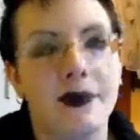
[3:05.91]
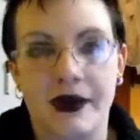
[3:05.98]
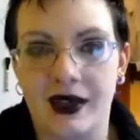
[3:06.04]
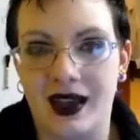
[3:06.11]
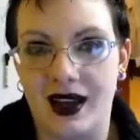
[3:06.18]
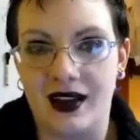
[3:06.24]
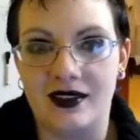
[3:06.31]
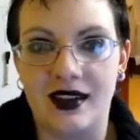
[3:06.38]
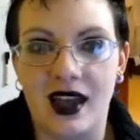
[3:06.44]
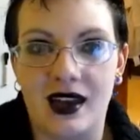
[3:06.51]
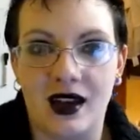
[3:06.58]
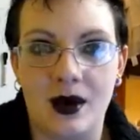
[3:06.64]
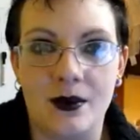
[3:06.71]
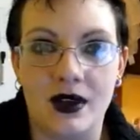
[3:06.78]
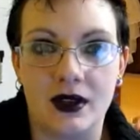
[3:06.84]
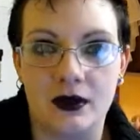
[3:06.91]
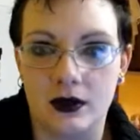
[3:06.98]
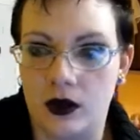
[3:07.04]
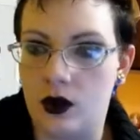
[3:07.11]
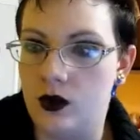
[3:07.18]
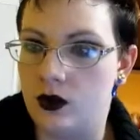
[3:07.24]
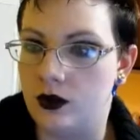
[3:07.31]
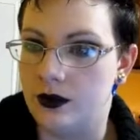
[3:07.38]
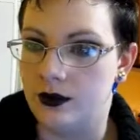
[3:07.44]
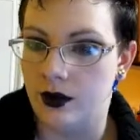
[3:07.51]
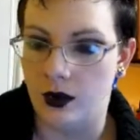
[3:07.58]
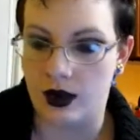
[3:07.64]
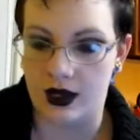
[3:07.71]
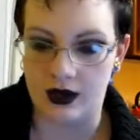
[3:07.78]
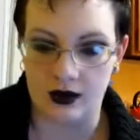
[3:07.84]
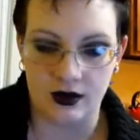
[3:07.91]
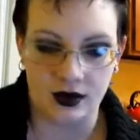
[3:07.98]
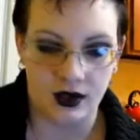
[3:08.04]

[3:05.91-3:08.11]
Like I said, oh, boy.